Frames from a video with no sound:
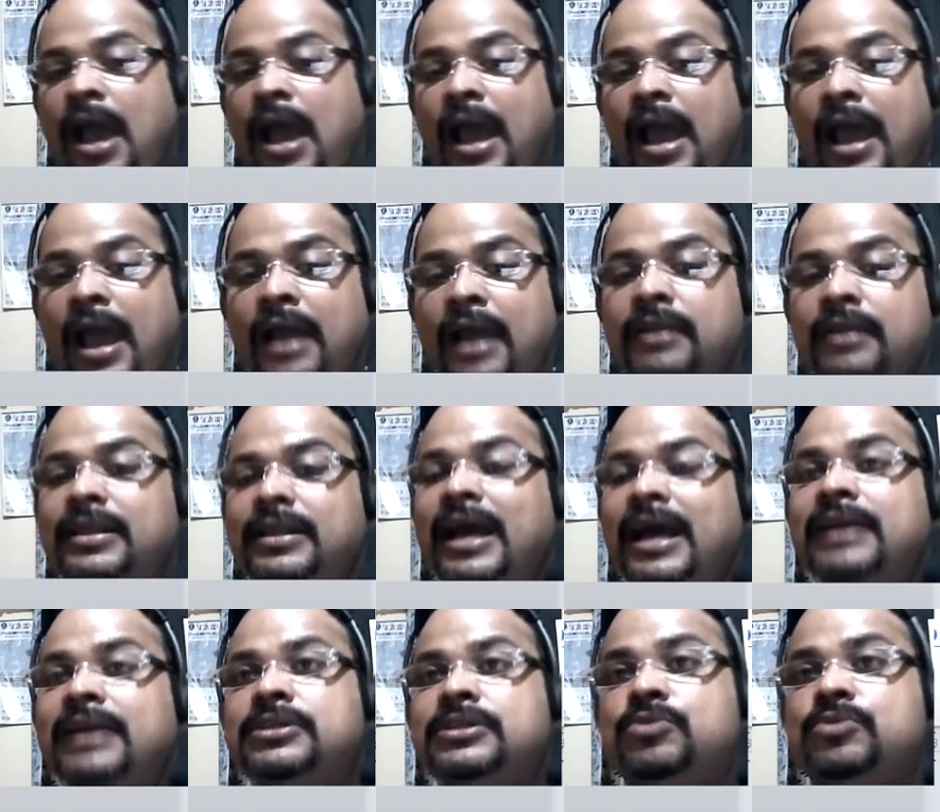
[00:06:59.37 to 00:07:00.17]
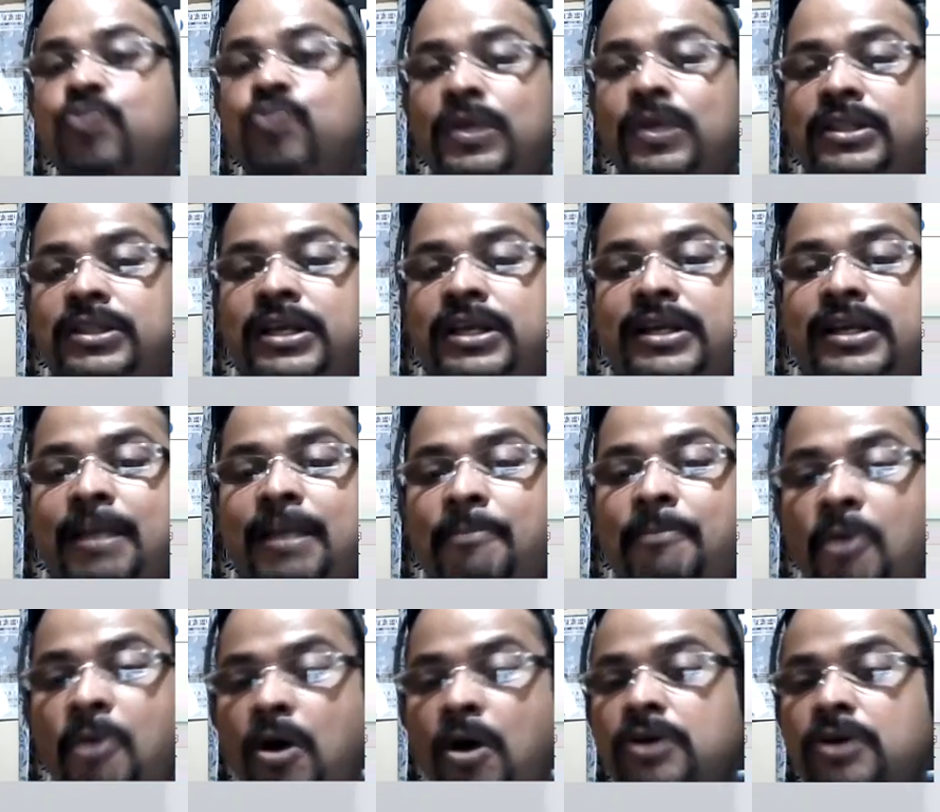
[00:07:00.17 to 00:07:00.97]
and that's with the
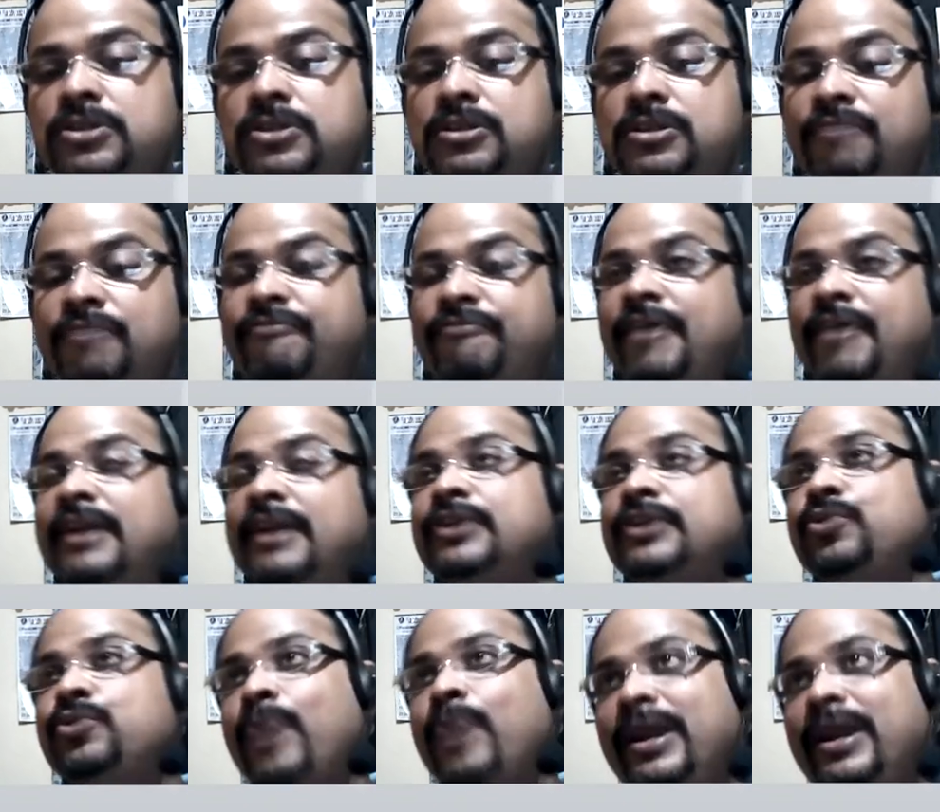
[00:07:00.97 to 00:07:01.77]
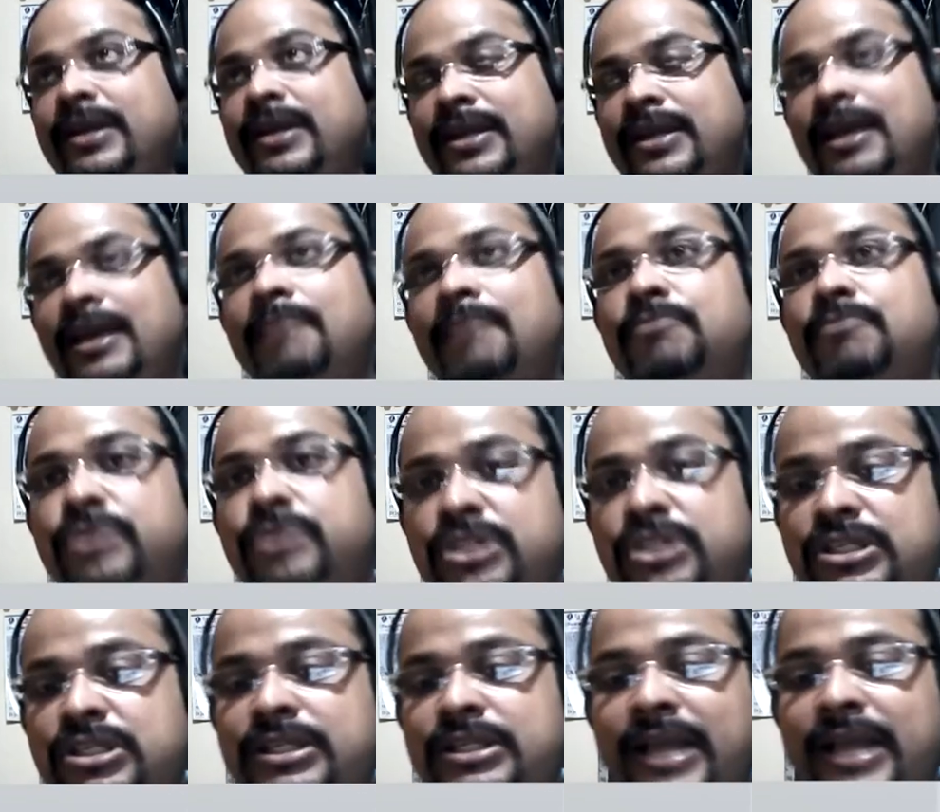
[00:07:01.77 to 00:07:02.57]
tamoxifen 20
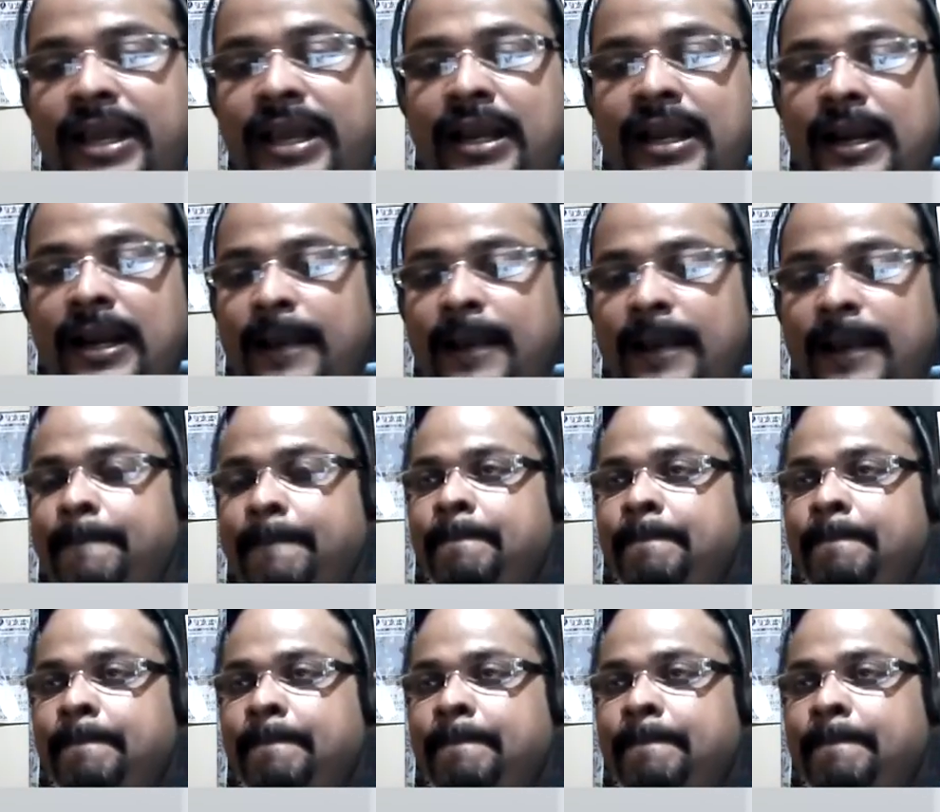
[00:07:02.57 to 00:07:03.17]
mg daily.